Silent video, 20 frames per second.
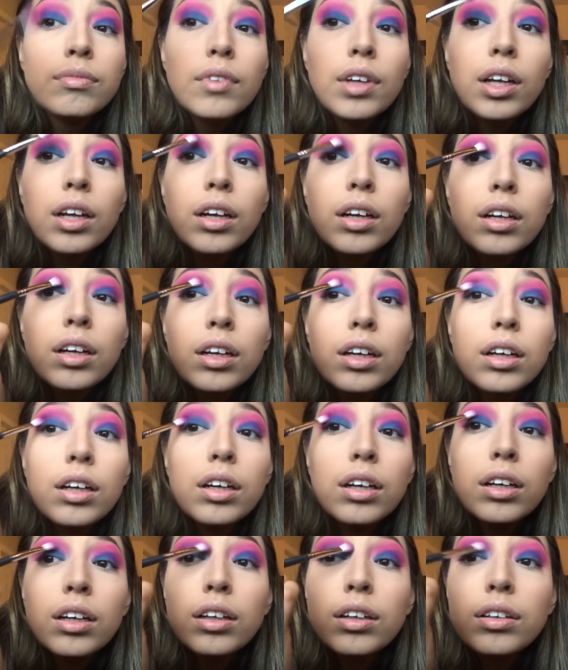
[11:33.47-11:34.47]

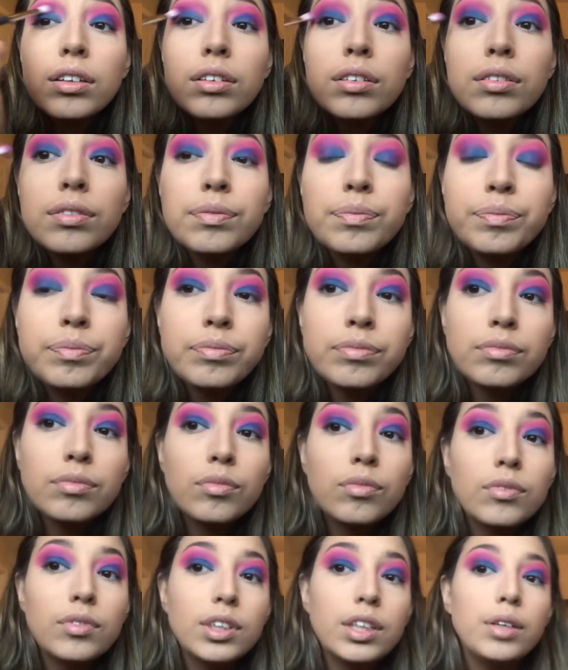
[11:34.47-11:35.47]
Ta-da!
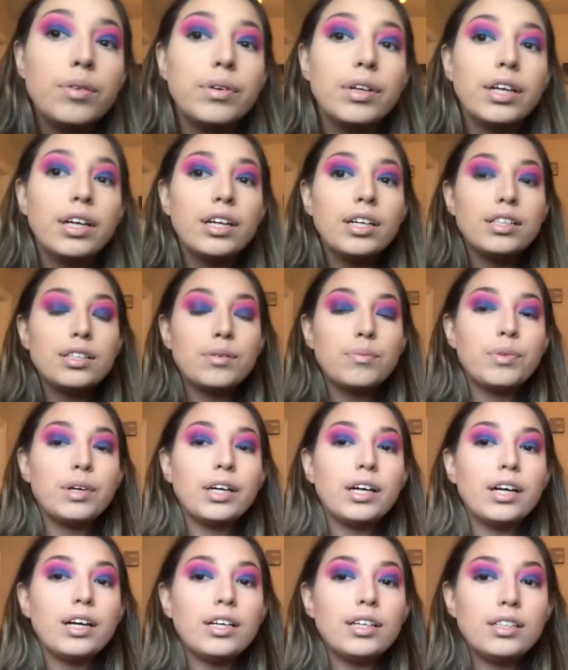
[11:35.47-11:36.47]
See, we're getting somewhere,
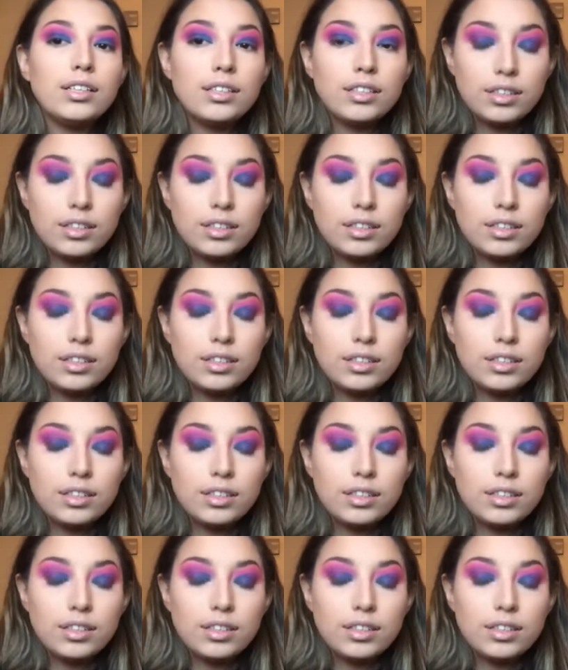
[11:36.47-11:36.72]
guys.